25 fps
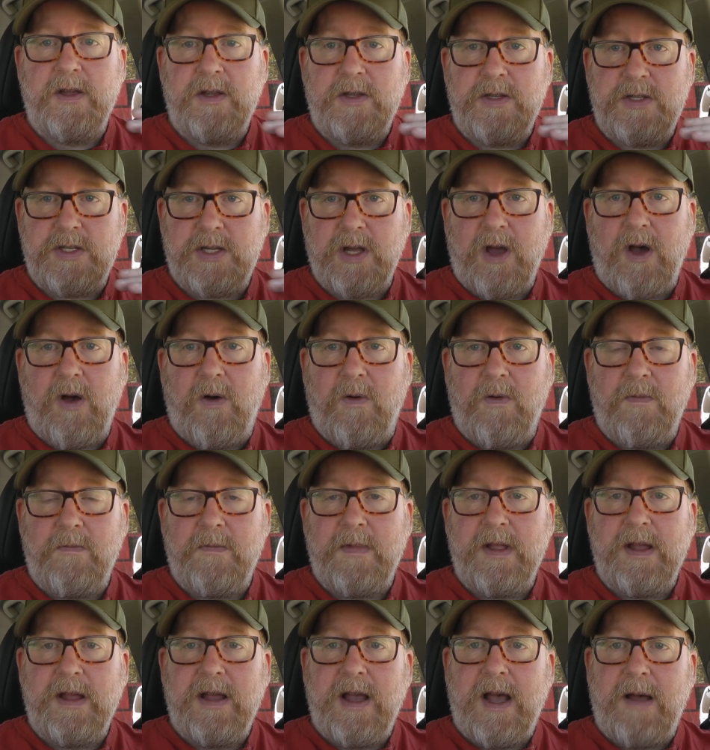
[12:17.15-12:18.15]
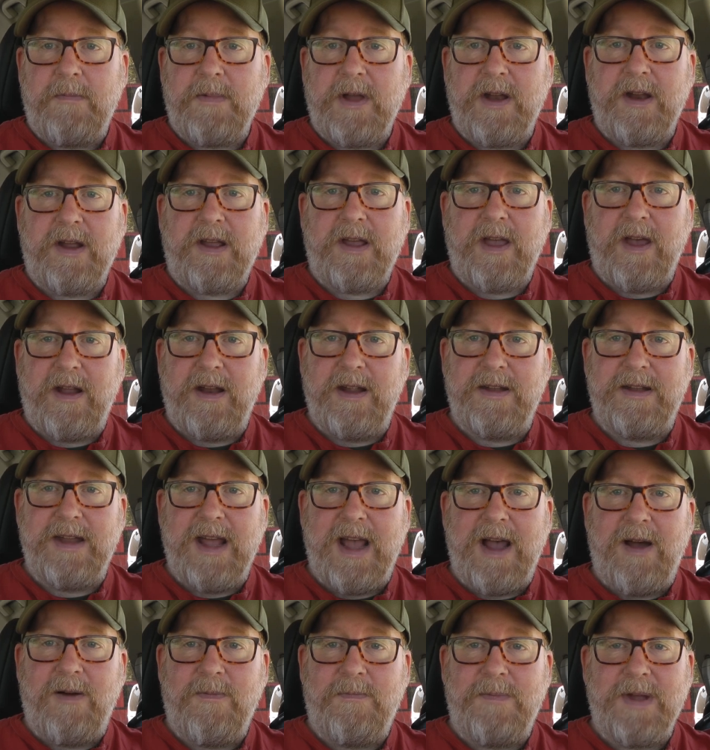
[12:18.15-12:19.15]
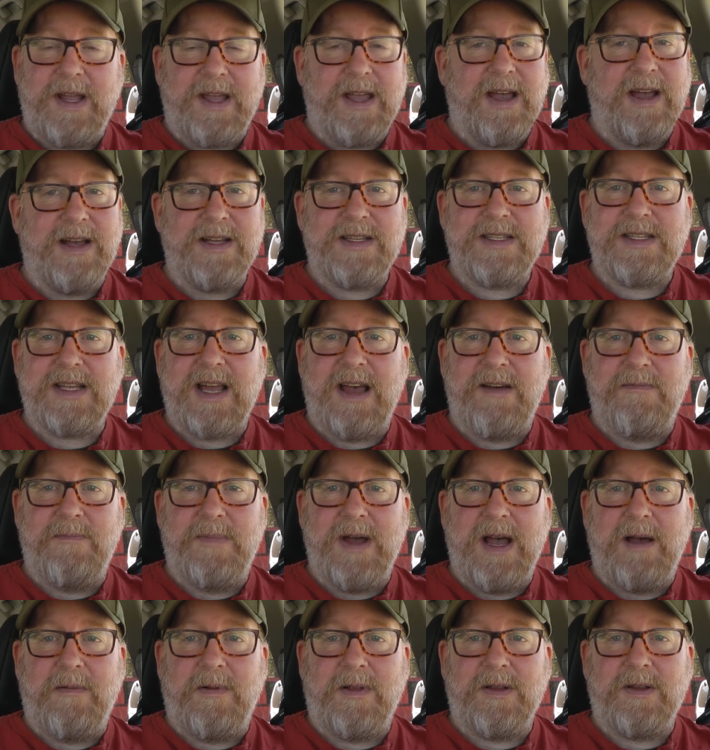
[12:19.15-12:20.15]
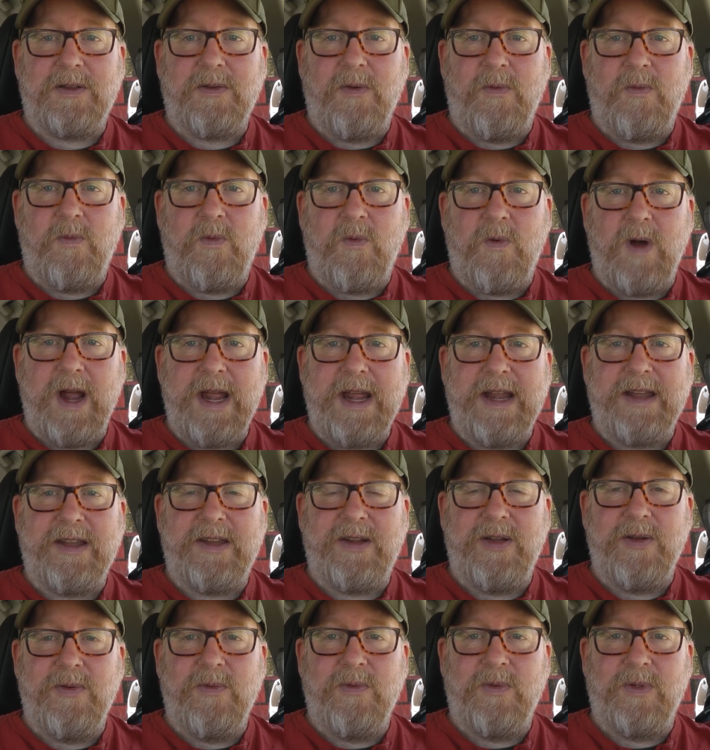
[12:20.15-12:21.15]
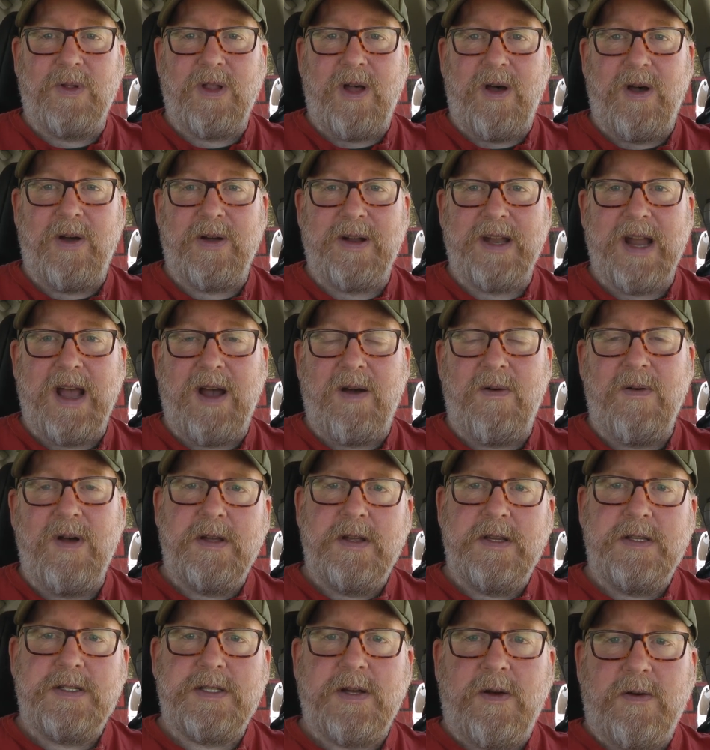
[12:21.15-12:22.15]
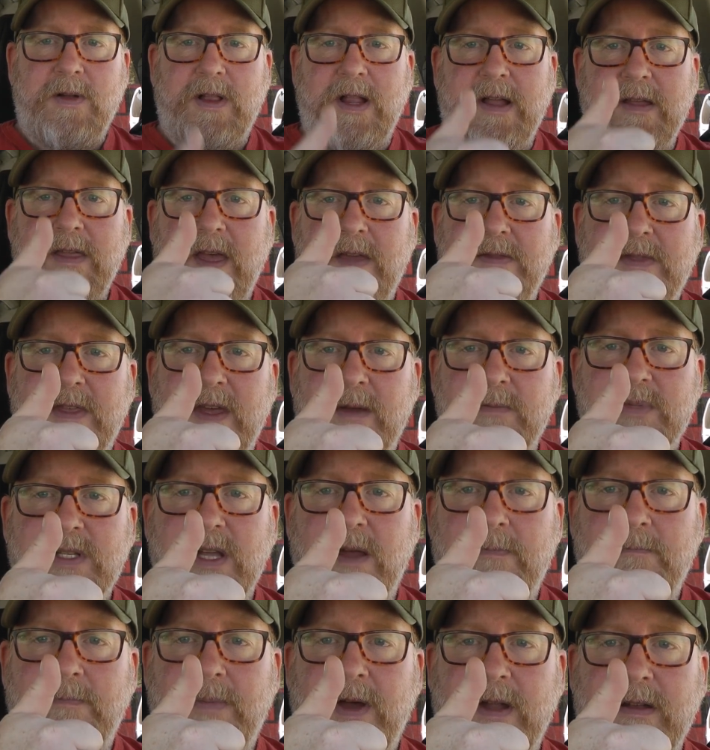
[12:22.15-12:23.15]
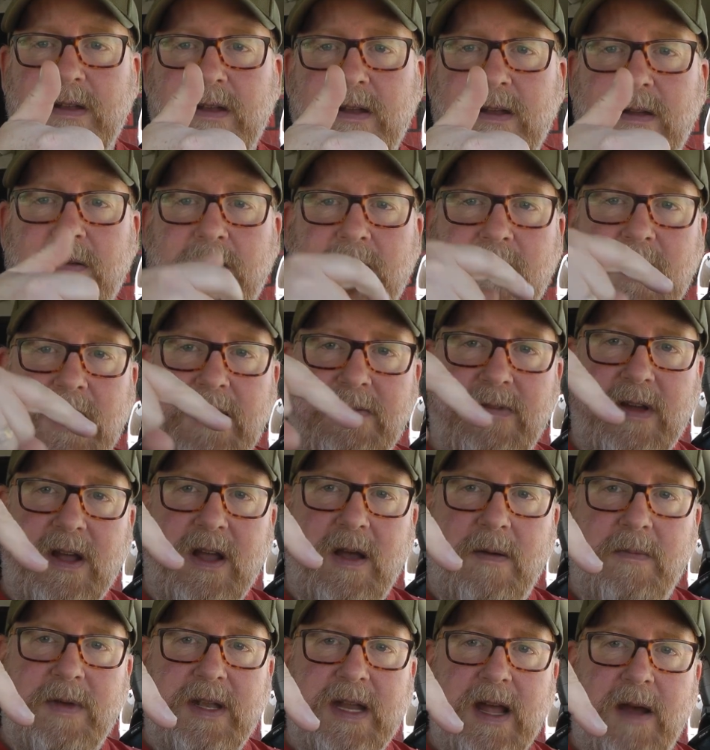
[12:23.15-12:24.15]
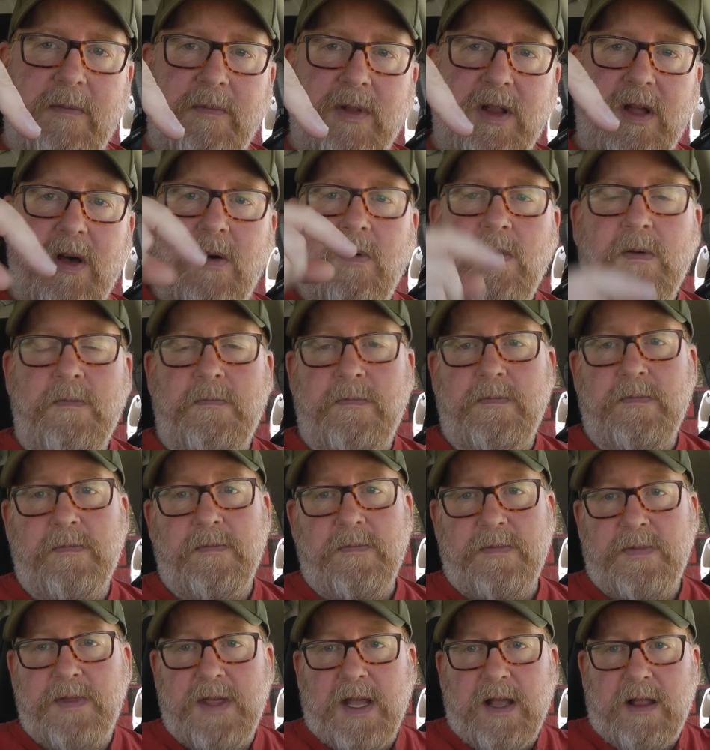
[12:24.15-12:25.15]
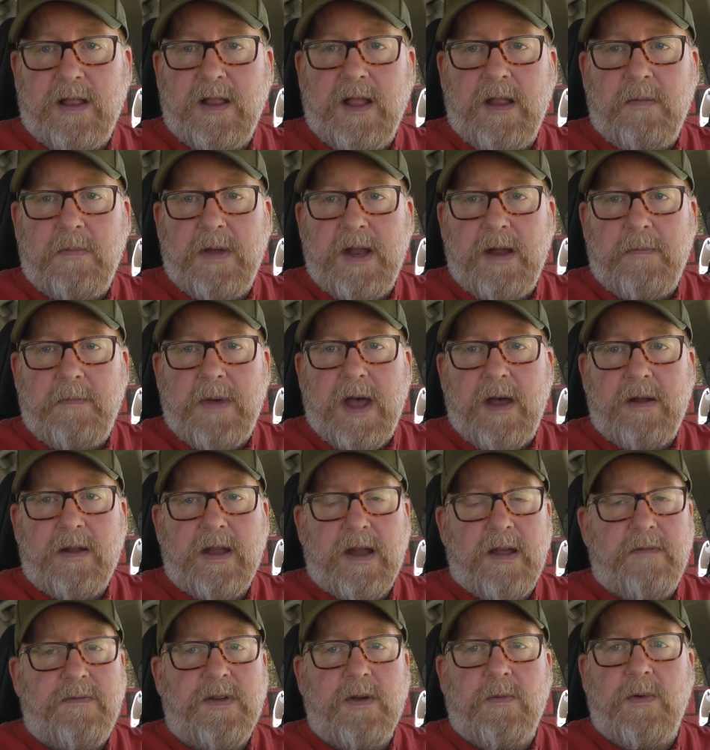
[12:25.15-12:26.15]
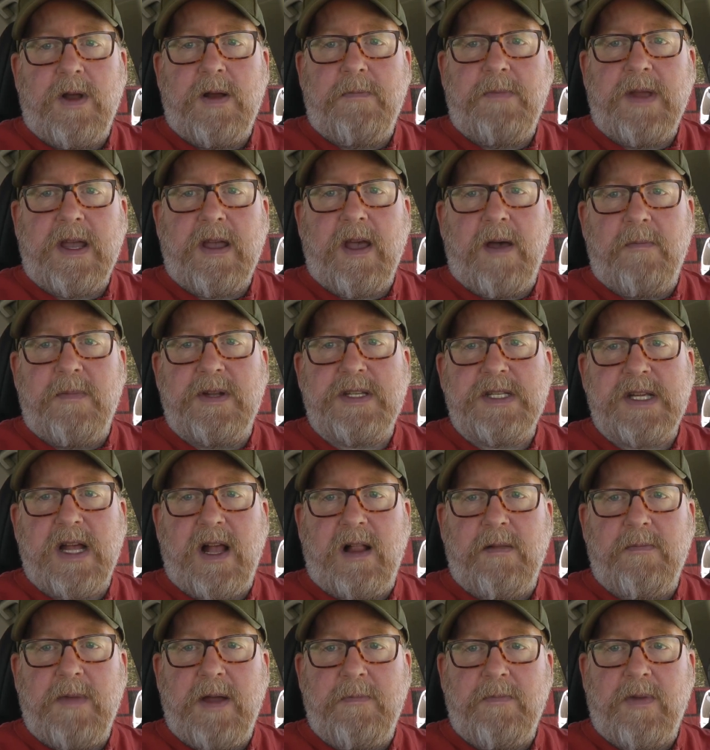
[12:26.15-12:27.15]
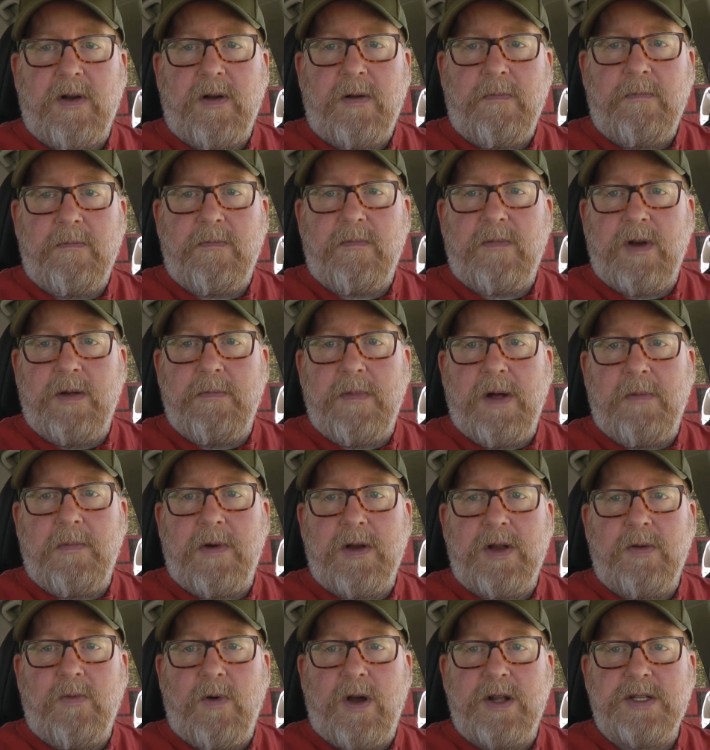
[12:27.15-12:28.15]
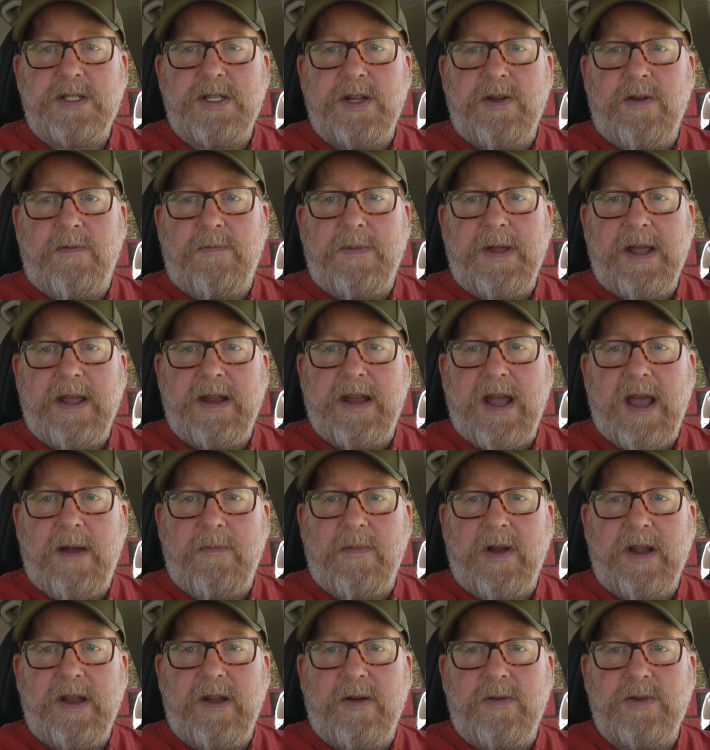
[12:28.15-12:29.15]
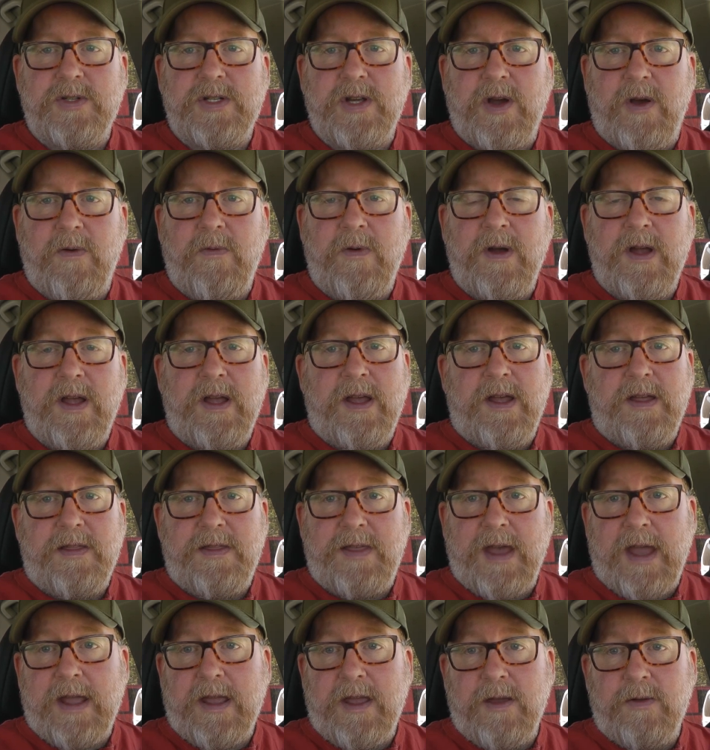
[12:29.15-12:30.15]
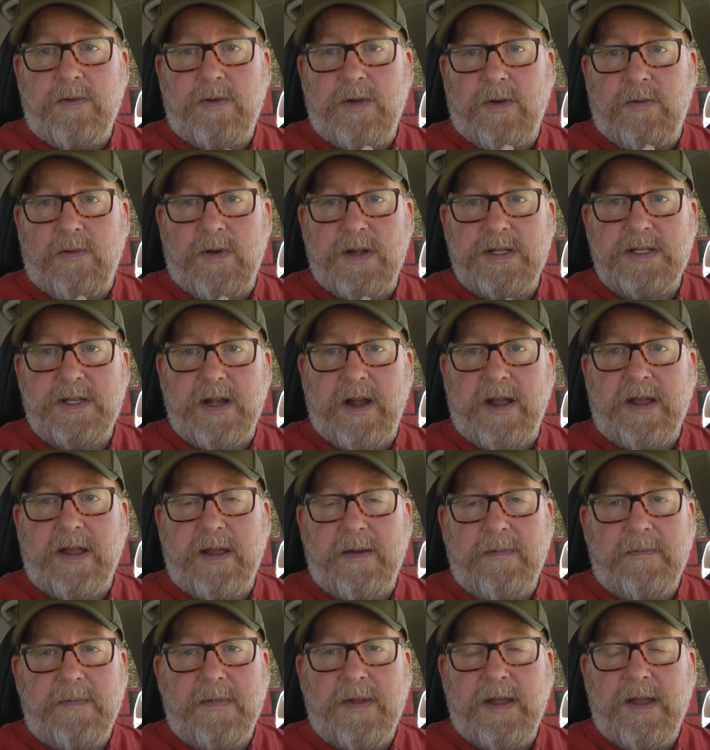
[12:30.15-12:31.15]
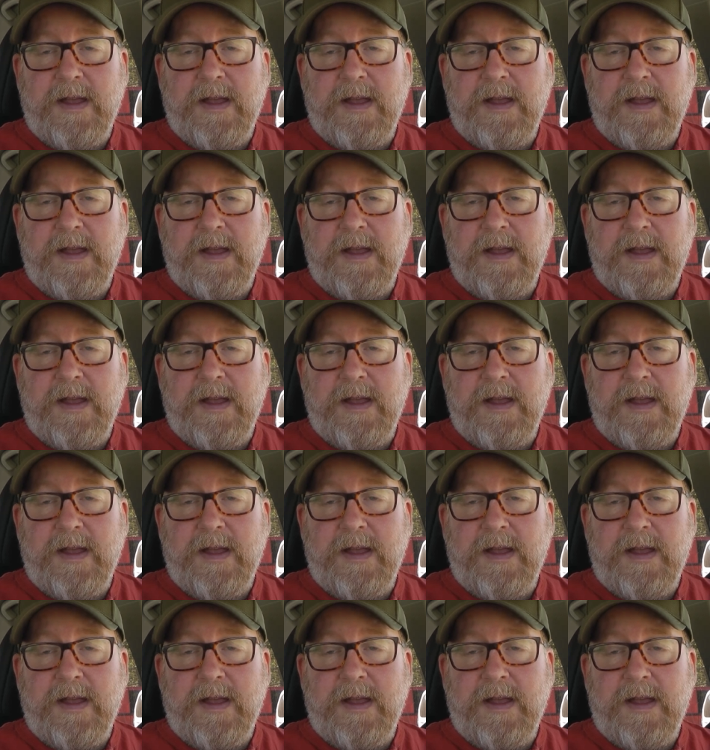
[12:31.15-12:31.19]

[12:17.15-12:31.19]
So I'm going to cut it now because I've babbled way too long now. So click that thumbs up button, leave a comment down below. Think a little bit about if you want to become a channel member. Remember to watch the European Ham Radio Show. Thank you to Christech.